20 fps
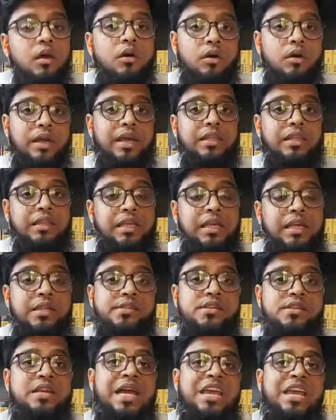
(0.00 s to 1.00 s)
Okay,
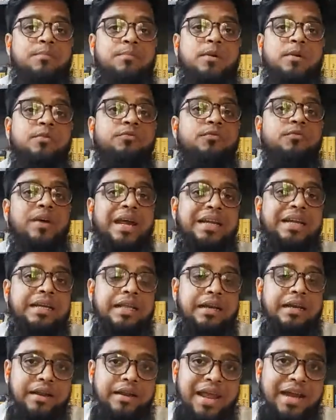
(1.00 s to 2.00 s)
these type of
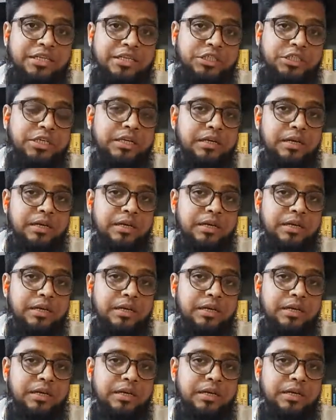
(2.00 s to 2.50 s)
vital reaction,